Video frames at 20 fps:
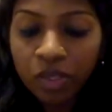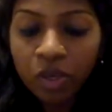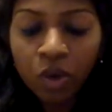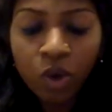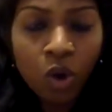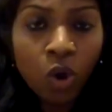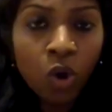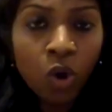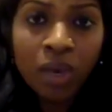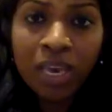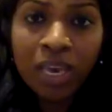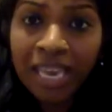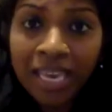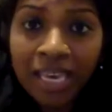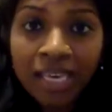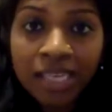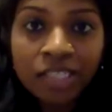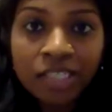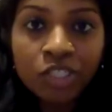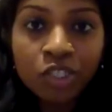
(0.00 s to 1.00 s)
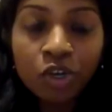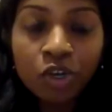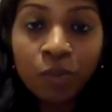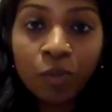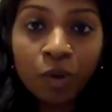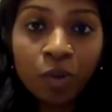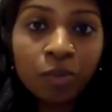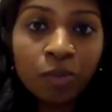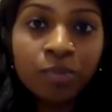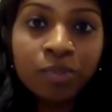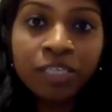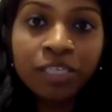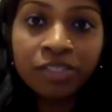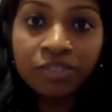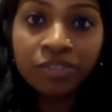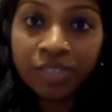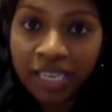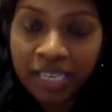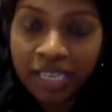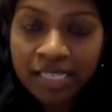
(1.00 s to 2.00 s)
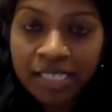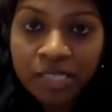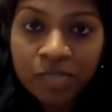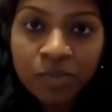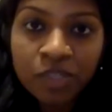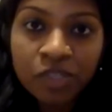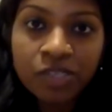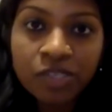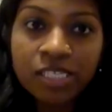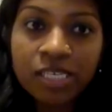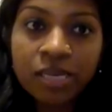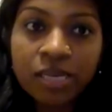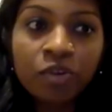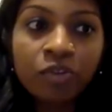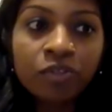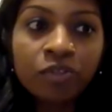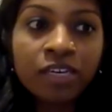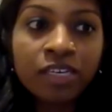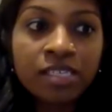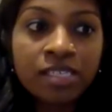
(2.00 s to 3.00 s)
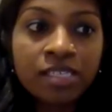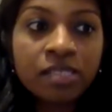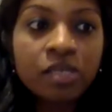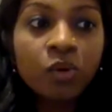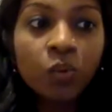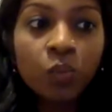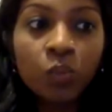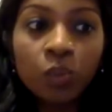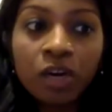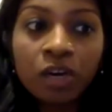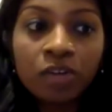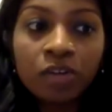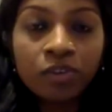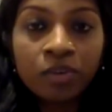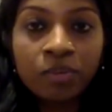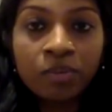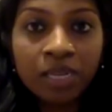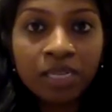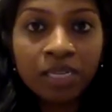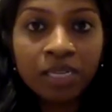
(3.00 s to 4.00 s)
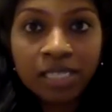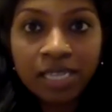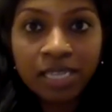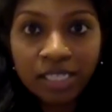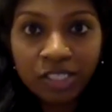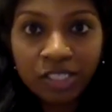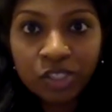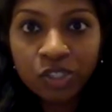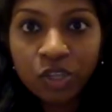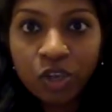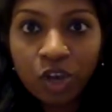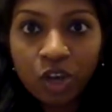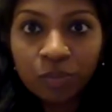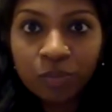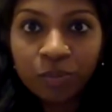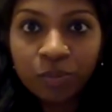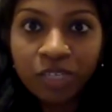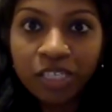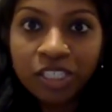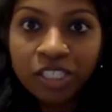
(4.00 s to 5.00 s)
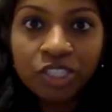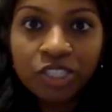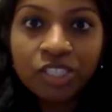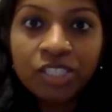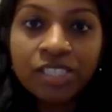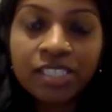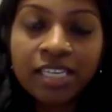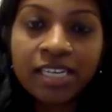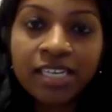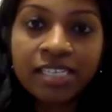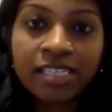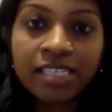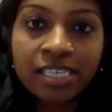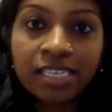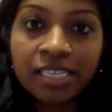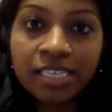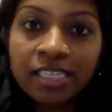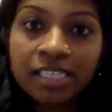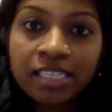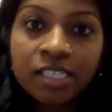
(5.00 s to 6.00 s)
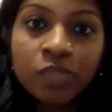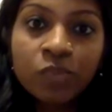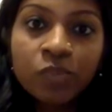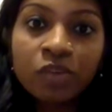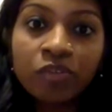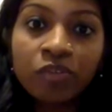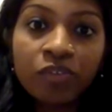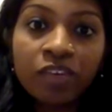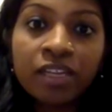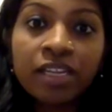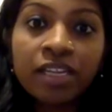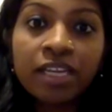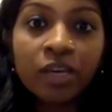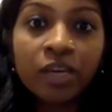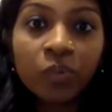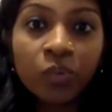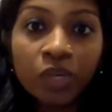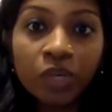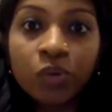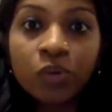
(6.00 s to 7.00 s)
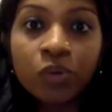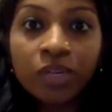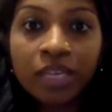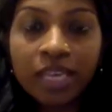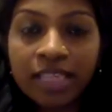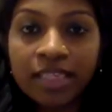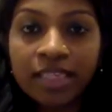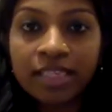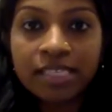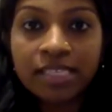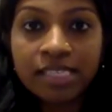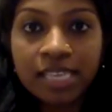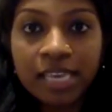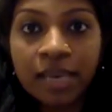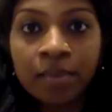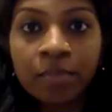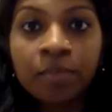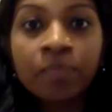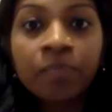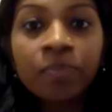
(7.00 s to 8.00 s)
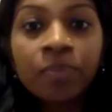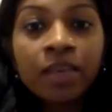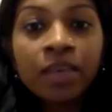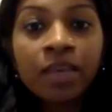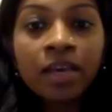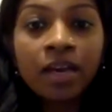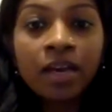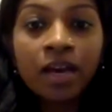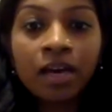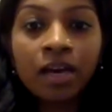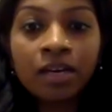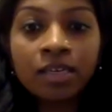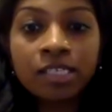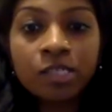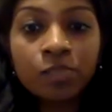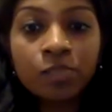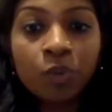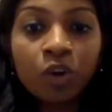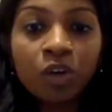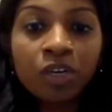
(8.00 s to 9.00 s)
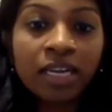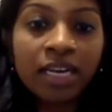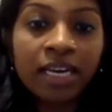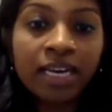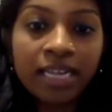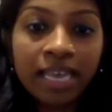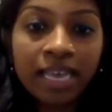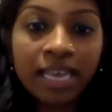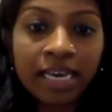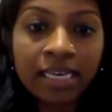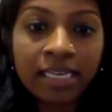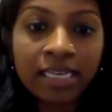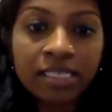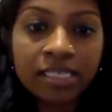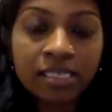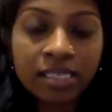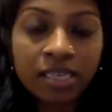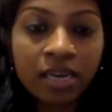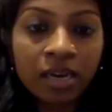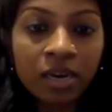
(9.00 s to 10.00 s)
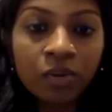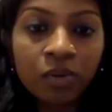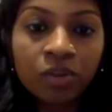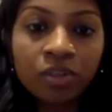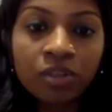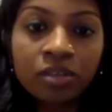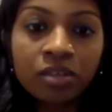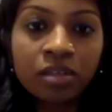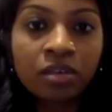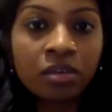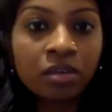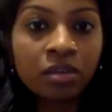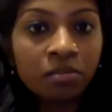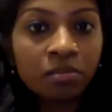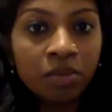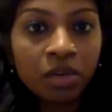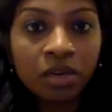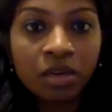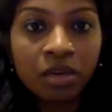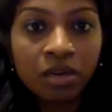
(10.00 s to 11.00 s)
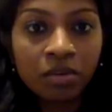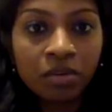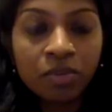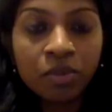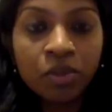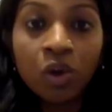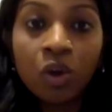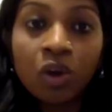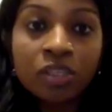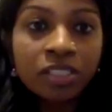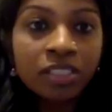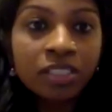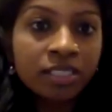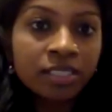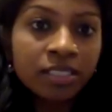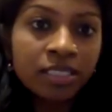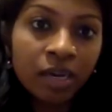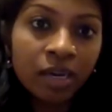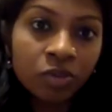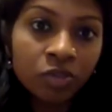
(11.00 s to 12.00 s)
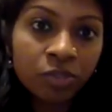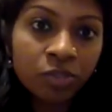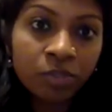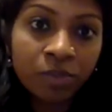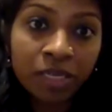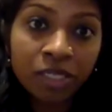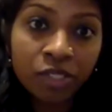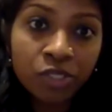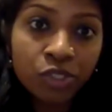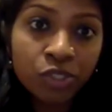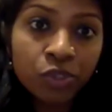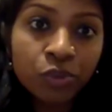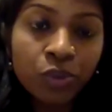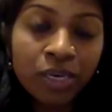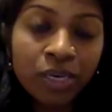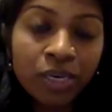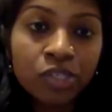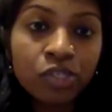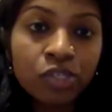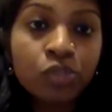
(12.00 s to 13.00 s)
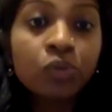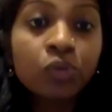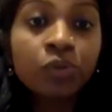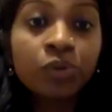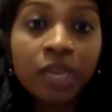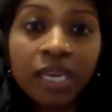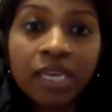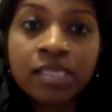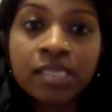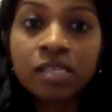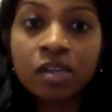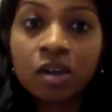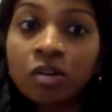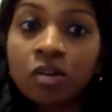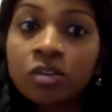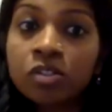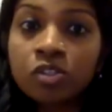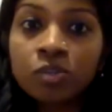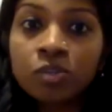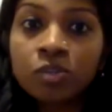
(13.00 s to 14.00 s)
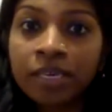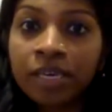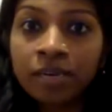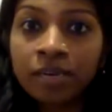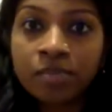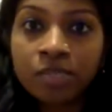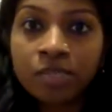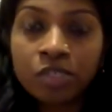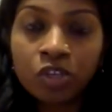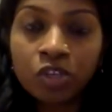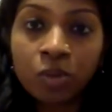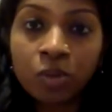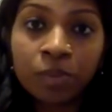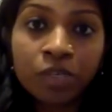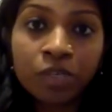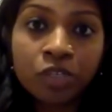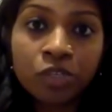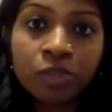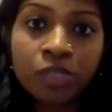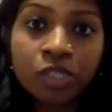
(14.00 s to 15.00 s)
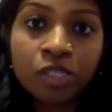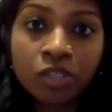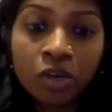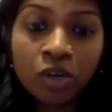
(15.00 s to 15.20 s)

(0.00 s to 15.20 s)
or age or probably race, because some of us work for multinational corporations, and as Indians we feel like we don't get the same spotlight as our non-Indian counterparts do, and so race also becomes a topic to be